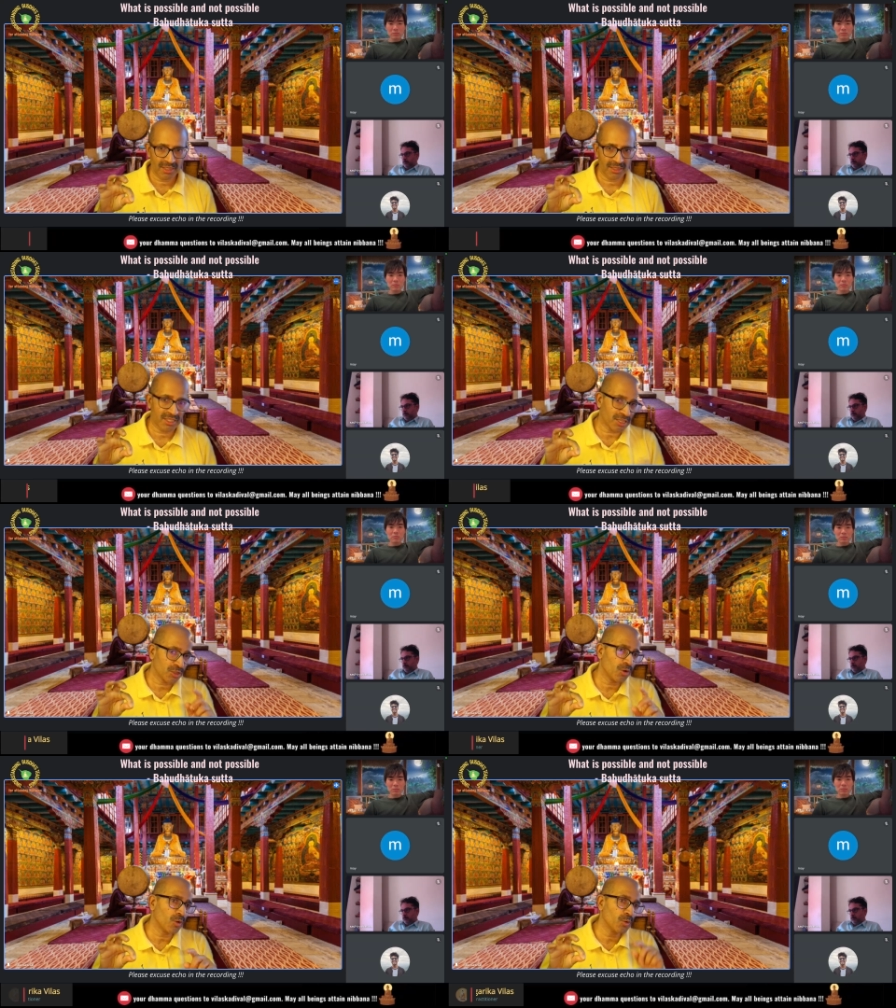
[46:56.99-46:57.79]

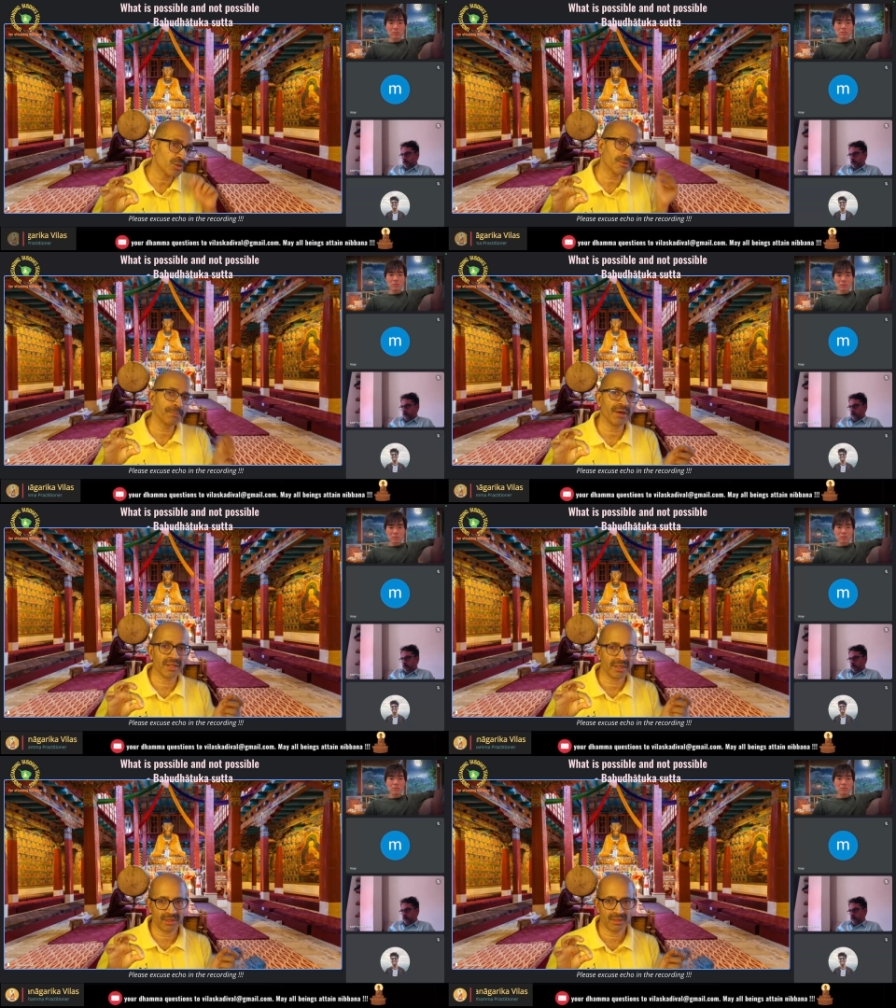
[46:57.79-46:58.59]
tato utpanna.